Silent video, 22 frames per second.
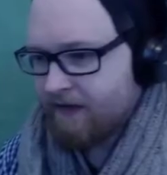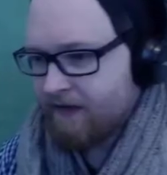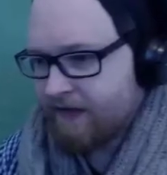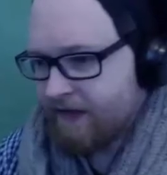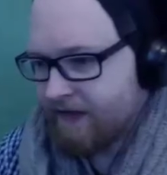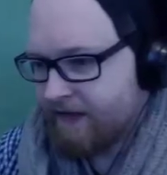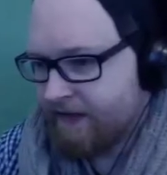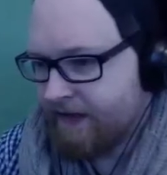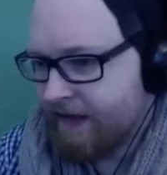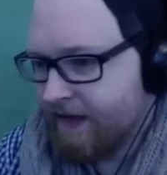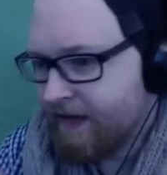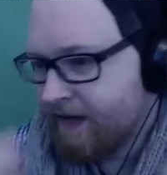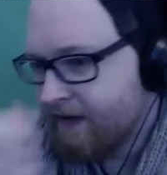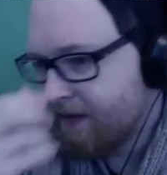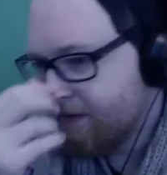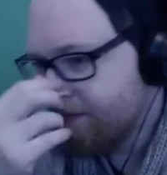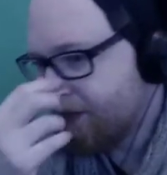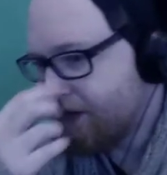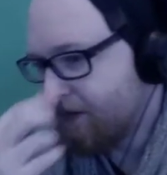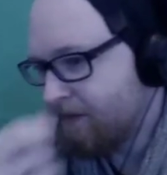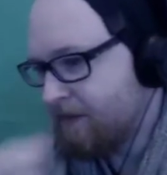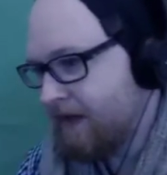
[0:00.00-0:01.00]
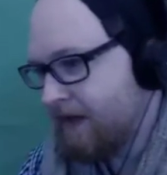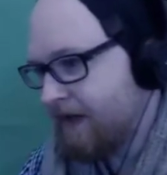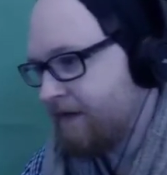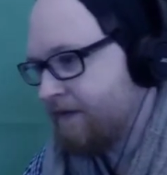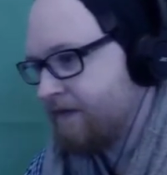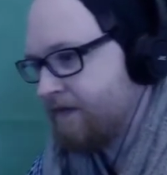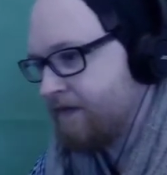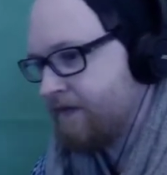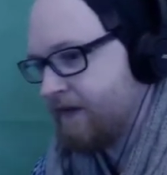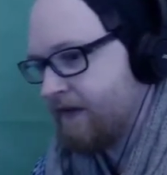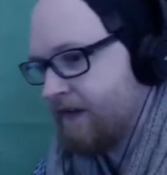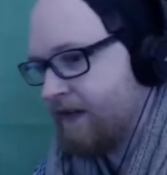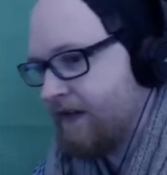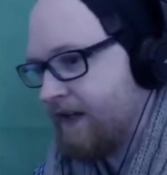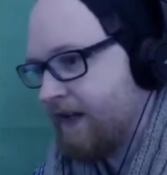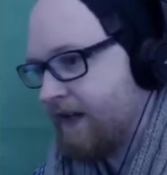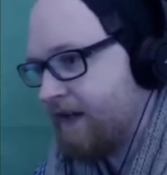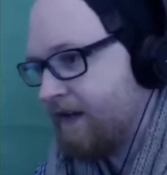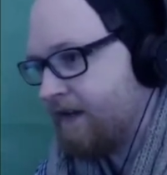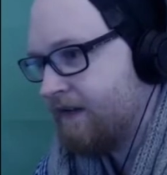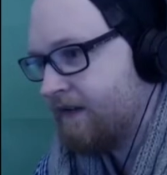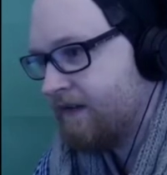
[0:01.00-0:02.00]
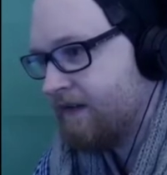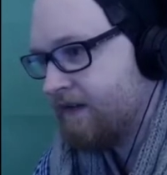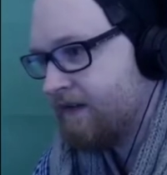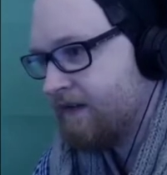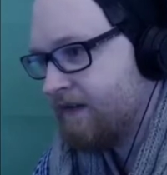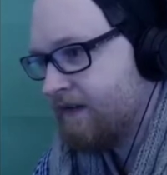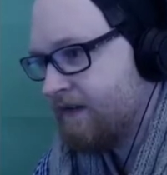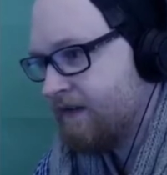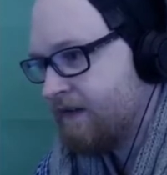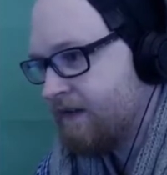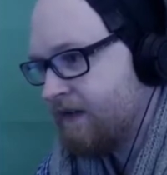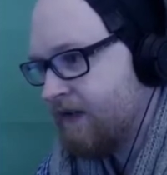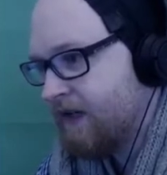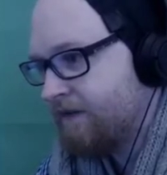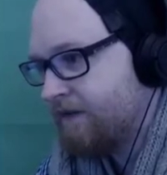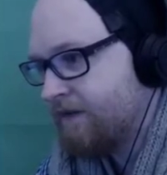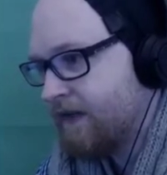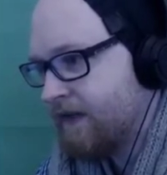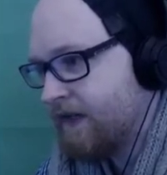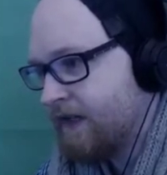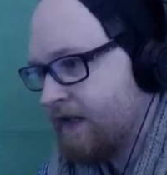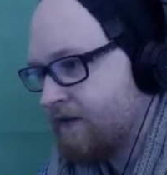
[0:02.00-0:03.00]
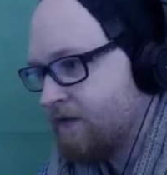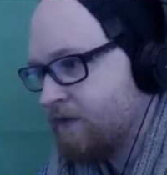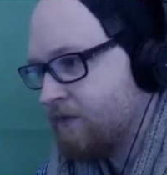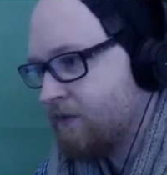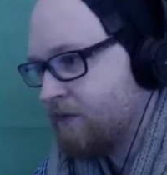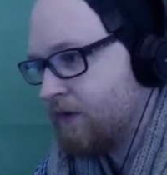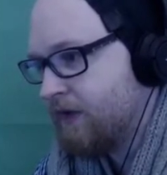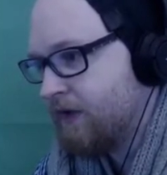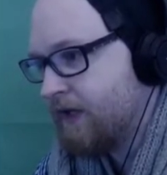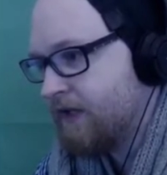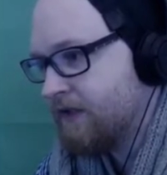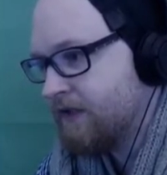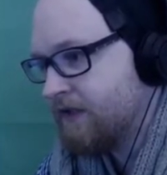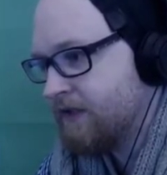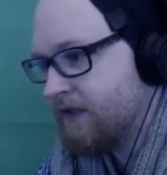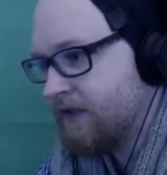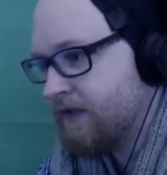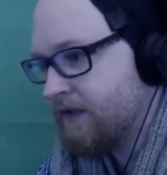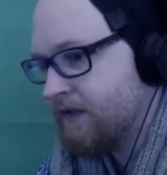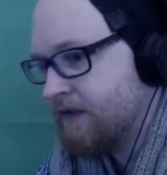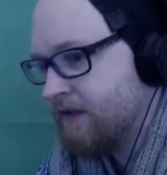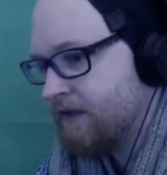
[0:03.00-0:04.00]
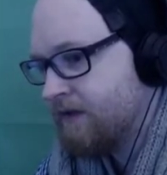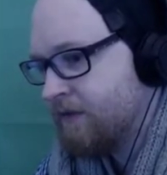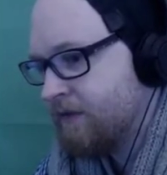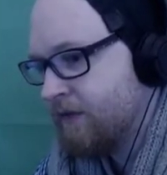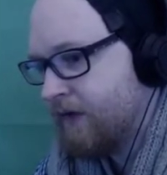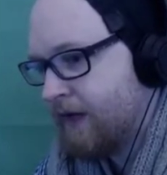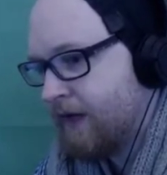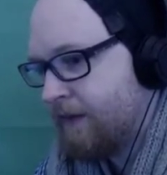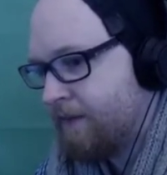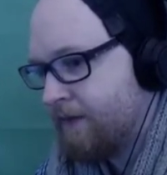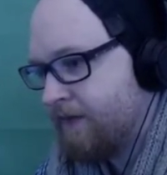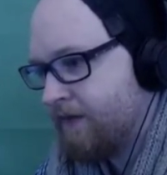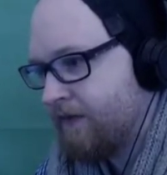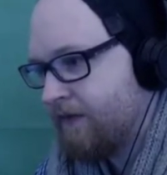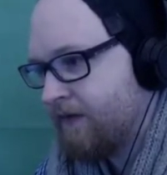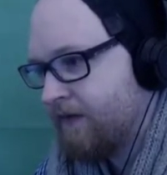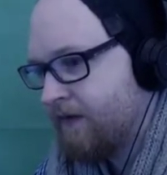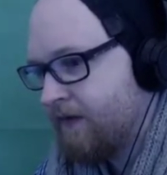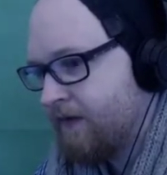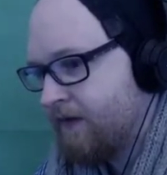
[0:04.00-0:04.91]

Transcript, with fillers: I think, yeah, bottom left. So you get, I've done that twice and then what happens?